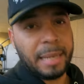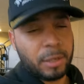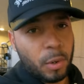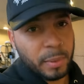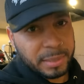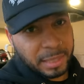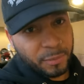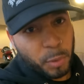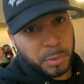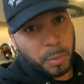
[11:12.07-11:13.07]
Like always, let
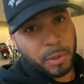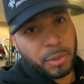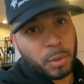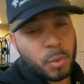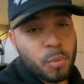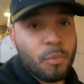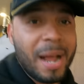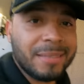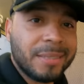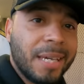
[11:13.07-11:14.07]
the fortune with you.
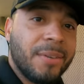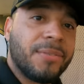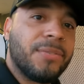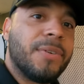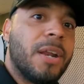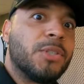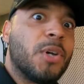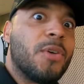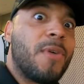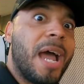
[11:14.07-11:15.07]
Ride safe and
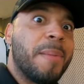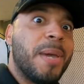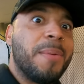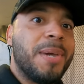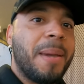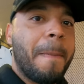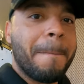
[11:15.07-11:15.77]
enjoy the ride, baby.